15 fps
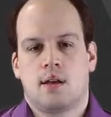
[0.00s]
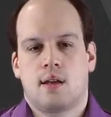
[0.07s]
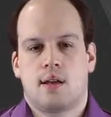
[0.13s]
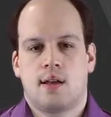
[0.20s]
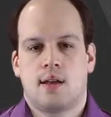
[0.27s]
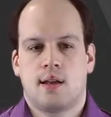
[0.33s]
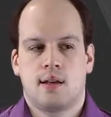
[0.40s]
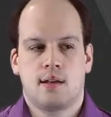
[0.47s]

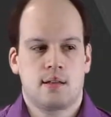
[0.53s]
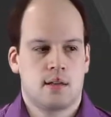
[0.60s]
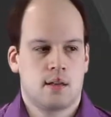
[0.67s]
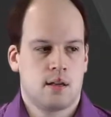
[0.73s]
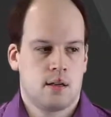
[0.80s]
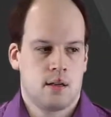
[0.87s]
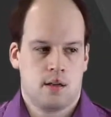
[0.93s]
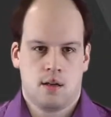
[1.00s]
And
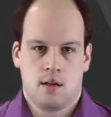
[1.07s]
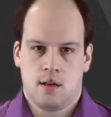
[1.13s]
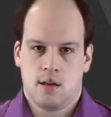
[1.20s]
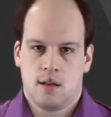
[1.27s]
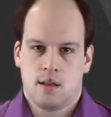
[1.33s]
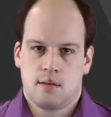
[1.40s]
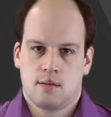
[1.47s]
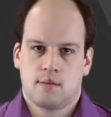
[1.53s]

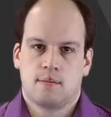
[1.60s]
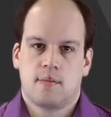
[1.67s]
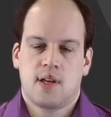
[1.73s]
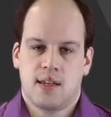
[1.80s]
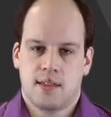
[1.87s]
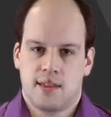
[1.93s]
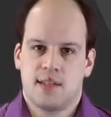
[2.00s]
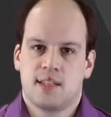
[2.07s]

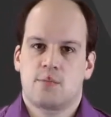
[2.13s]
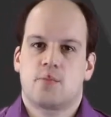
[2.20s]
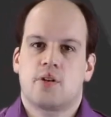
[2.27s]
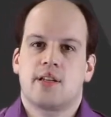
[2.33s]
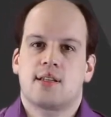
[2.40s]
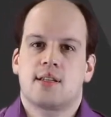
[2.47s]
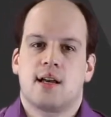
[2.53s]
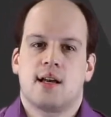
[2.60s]
this
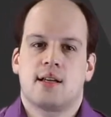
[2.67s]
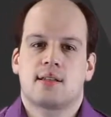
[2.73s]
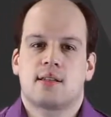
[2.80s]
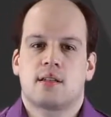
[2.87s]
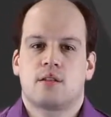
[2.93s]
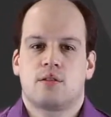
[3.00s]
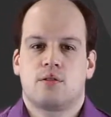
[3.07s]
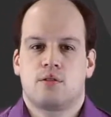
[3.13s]
brings
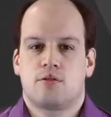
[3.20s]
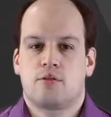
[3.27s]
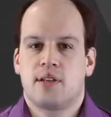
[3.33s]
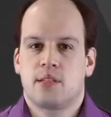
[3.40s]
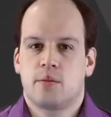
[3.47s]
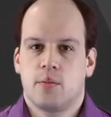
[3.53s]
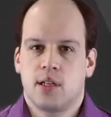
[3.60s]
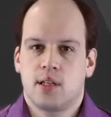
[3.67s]
us to
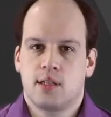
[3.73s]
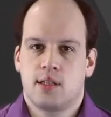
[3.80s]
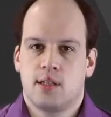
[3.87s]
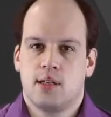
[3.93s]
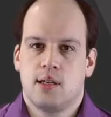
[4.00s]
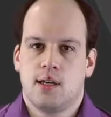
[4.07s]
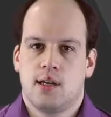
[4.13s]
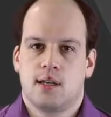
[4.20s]

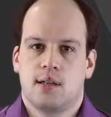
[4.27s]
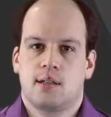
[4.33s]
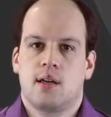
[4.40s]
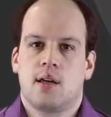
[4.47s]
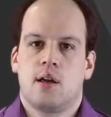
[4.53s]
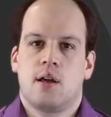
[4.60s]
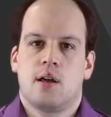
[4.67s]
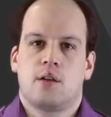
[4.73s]
traceability, and
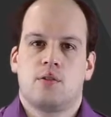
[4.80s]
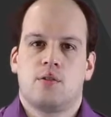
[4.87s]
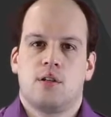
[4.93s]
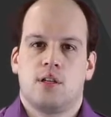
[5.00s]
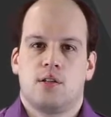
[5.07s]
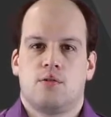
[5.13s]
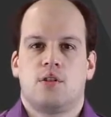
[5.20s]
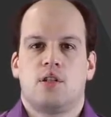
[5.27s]
you
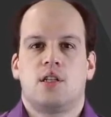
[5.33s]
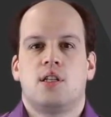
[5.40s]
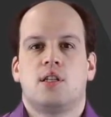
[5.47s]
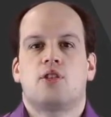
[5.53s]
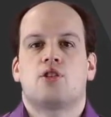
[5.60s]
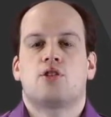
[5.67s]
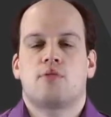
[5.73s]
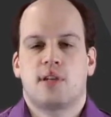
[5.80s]
need to
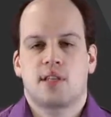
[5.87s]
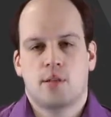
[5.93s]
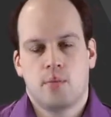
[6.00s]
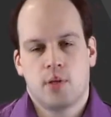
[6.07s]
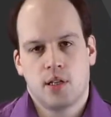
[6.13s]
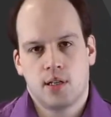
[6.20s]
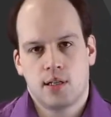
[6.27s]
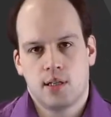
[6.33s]
teach
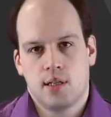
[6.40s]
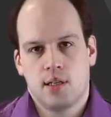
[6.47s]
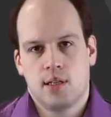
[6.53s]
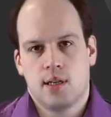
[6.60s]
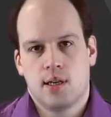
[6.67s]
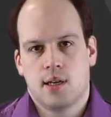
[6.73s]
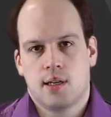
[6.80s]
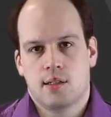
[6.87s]
traceability,
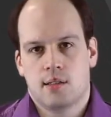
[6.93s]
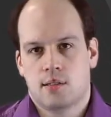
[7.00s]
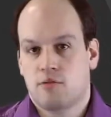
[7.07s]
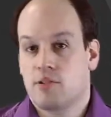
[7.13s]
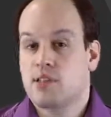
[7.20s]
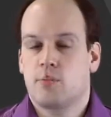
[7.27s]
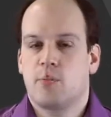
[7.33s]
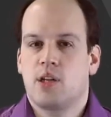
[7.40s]
and
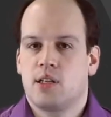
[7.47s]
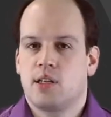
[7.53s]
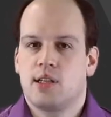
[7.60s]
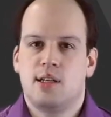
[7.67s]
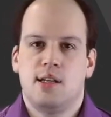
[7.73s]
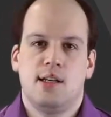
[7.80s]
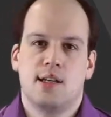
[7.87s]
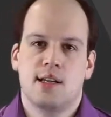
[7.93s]
traceability
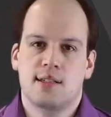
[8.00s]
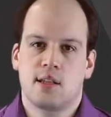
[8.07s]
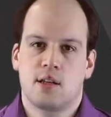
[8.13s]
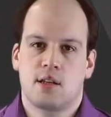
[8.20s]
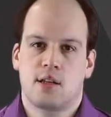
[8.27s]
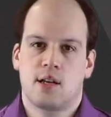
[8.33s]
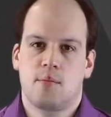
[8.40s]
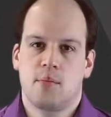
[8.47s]
does
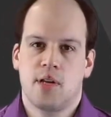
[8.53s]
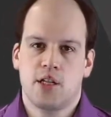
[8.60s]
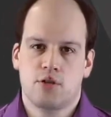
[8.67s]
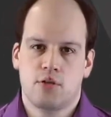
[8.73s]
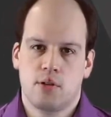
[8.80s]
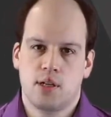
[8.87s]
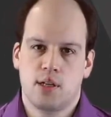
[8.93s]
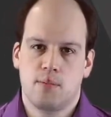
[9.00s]
not come
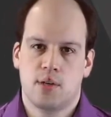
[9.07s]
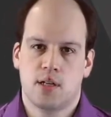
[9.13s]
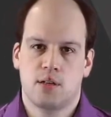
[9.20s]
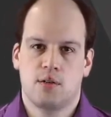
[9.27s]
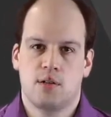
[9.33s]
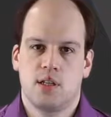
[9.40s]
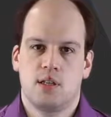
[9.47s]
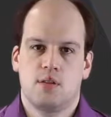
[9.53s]
naturally, but you
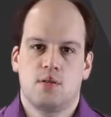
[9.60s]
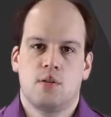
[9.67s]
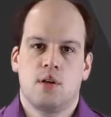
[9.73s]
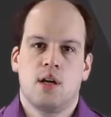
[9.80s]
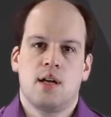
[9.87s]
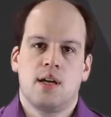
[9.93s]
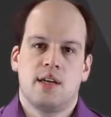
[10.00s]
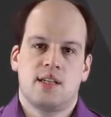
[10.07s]
need to
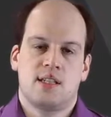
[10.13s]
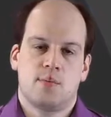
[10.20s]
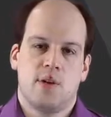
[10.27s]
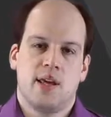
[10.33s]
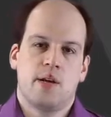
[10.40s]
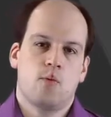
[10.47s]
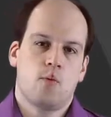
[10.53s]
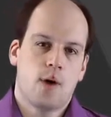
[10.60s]

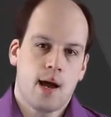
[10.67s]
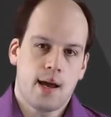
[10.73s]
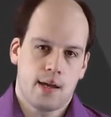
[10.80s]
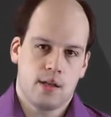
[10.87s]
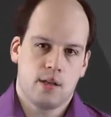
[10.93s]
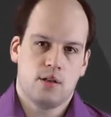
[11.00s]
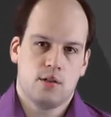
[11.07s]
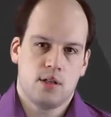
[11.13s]
explain why
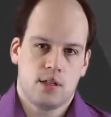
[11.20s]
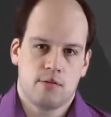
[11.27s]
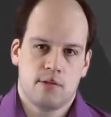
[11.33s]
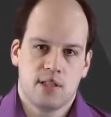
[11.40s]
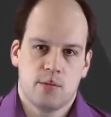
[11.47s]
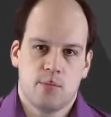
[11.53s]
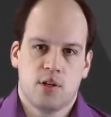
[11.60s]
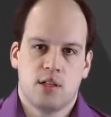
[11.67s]
you need
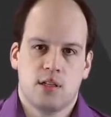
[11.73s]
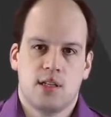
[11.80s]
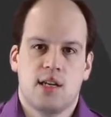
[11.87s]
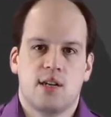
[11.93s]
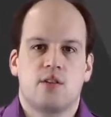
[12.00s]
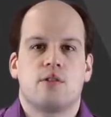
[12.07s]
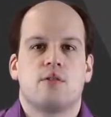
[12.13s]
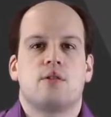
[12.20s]
traceability,
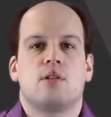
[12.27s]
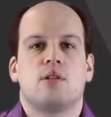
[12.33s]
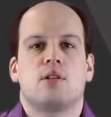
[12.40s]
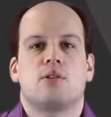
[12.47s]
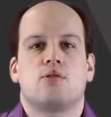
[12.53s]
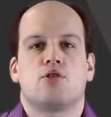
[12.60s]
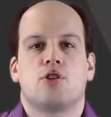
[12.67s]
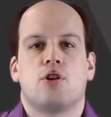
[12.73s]
and you need
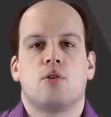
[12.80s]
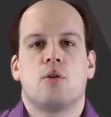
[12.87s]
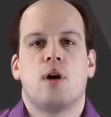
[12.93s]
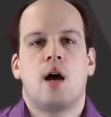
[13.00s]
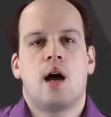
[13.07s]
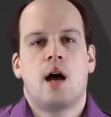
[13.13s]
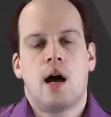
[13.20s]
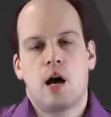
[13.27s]
to show
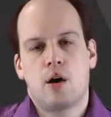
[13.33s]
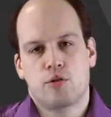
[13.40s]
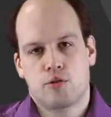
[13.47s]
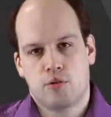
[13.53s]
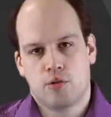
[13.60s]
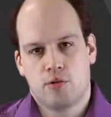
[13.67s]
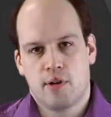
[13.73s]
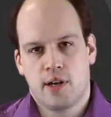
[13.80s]
how to
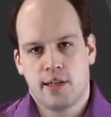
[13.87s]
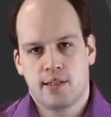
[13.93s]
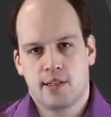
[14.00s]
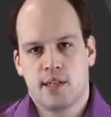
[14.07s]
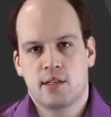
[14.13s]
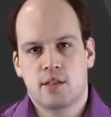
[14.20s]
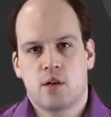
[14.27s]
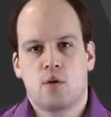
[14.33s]
trace
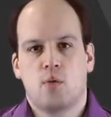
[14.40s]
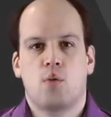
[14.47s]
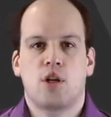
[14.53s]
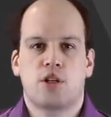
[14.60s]
and what